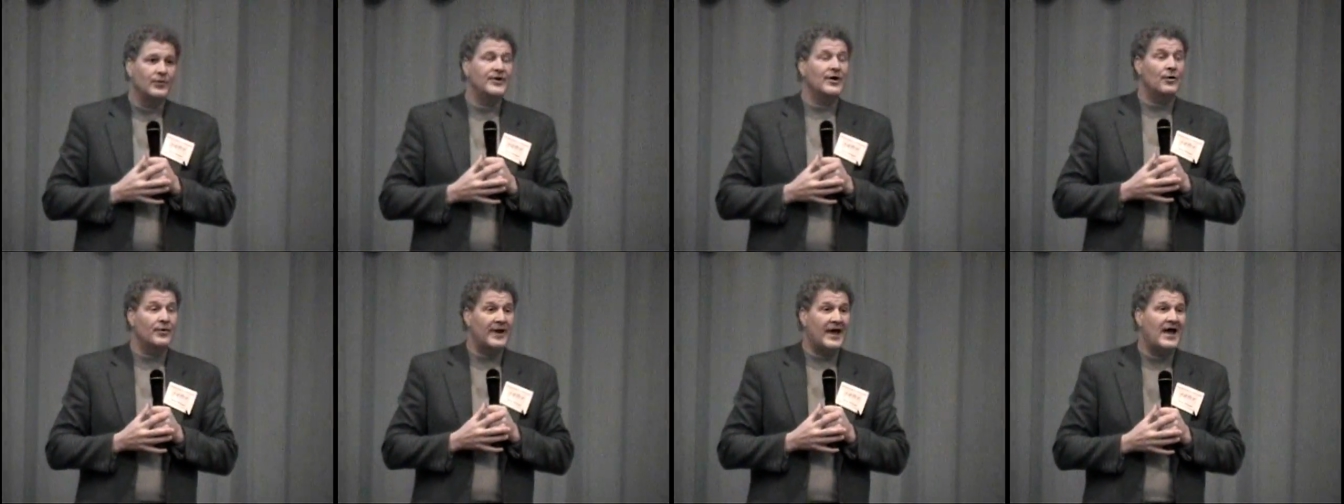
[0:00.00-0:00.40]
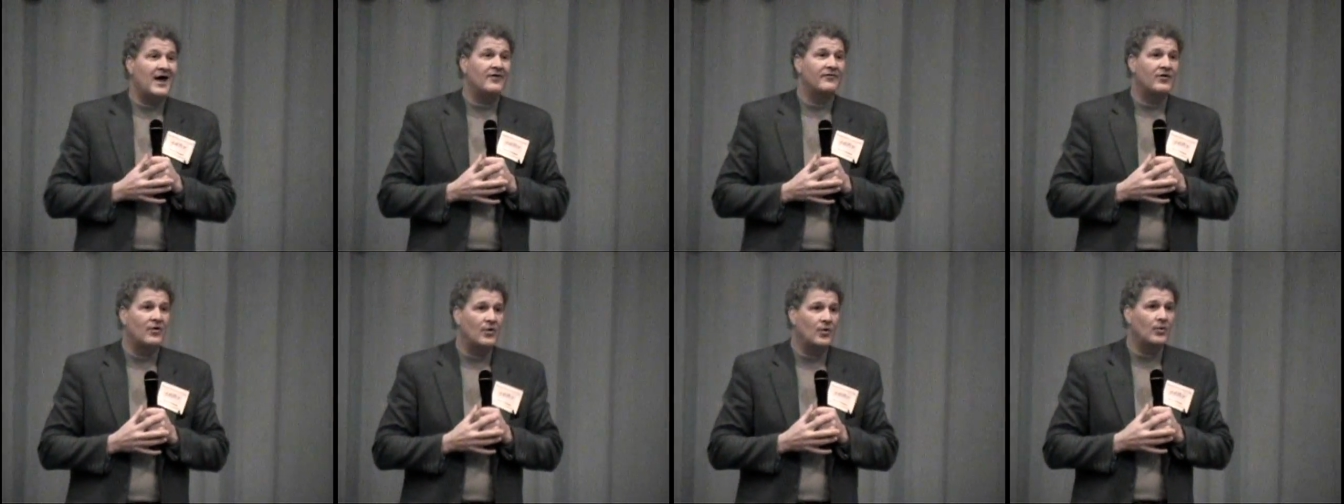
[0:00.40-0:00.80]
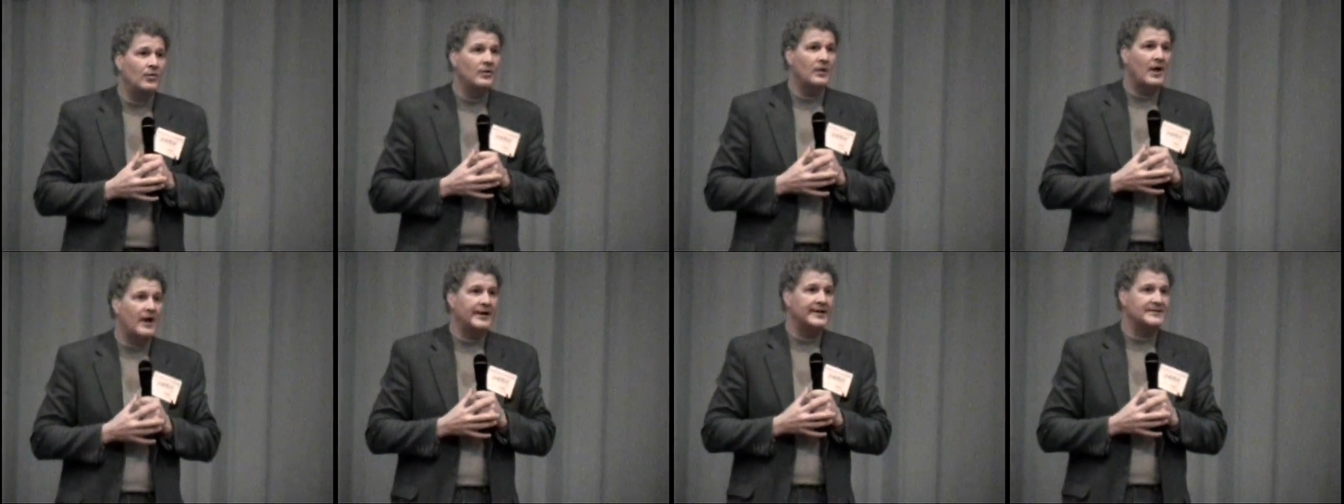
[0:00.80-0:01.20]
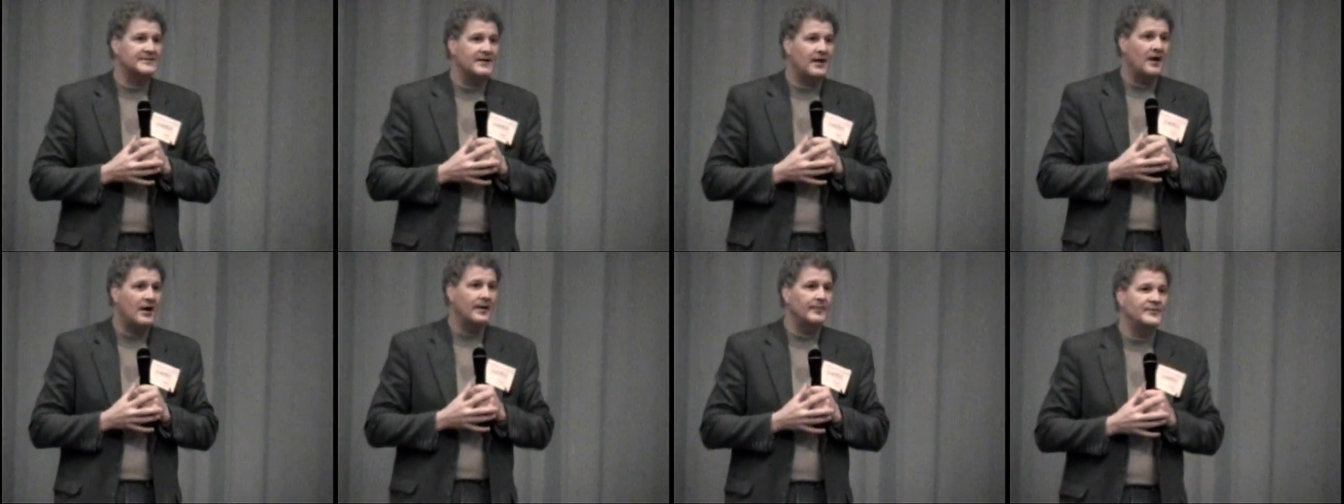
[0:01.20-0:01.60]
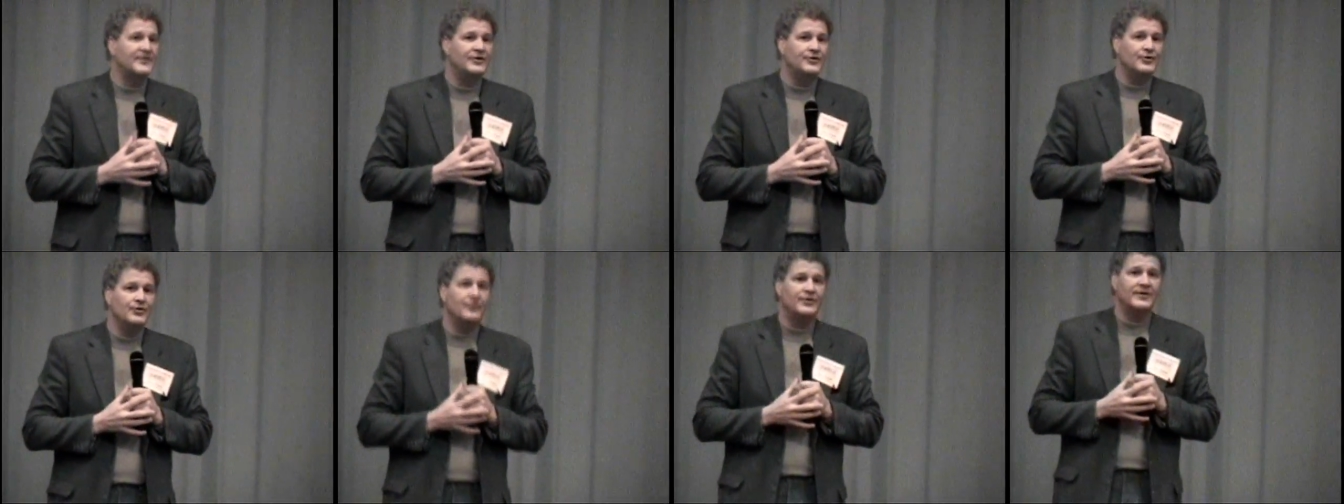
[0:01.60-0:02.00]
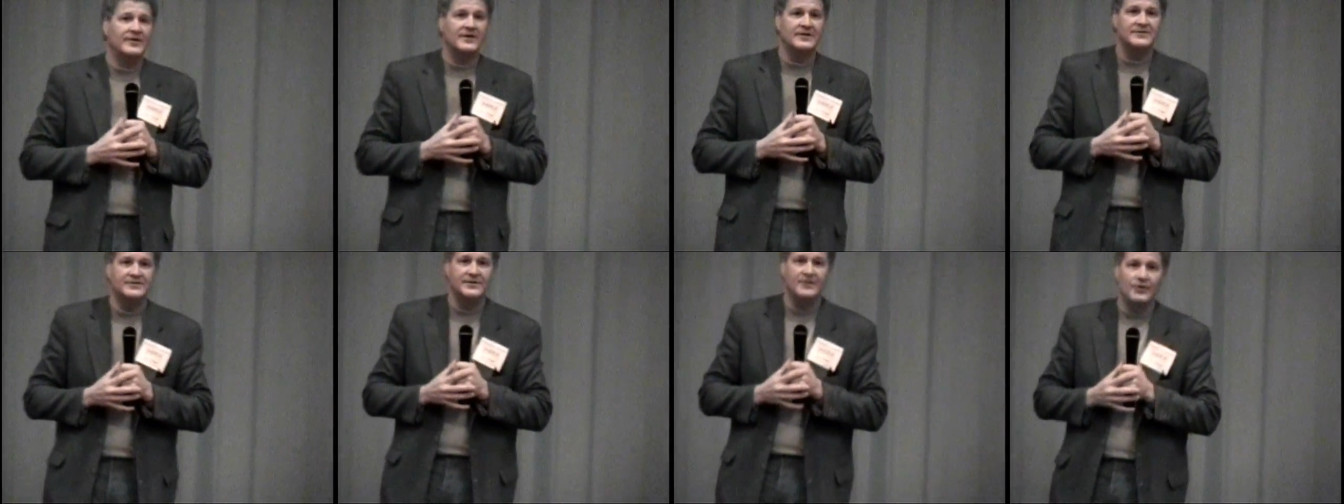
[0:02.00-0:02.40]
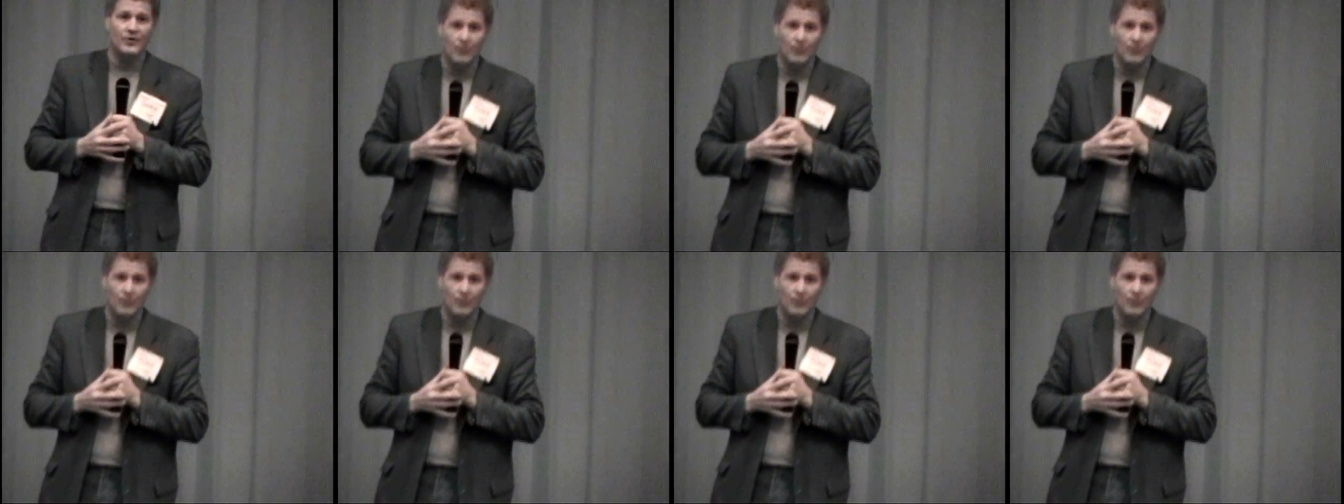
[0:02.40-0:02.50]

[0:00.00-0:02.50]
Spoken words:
We don't have a whole lot of time to do things